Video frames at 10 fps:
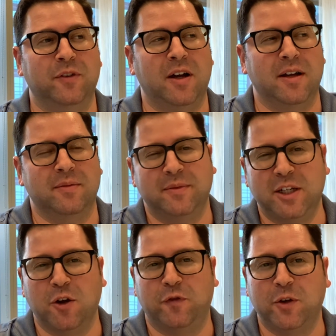
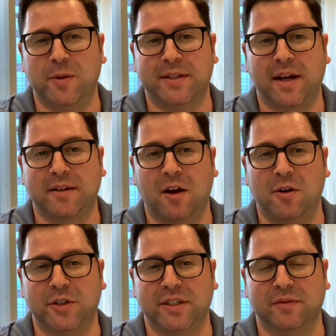a few of the
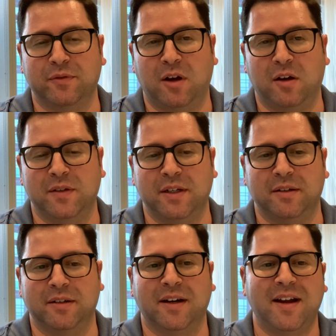technologies involved here.